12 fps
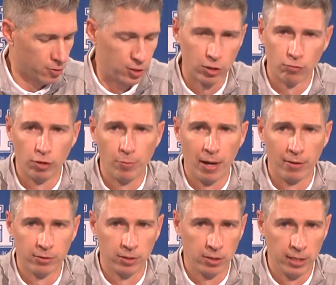six
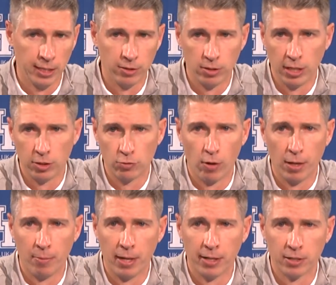rebounds in 20
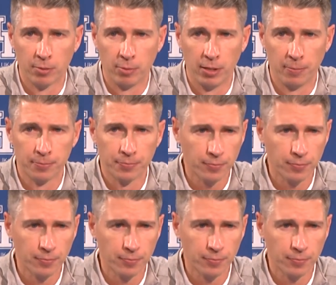minutes. I mean,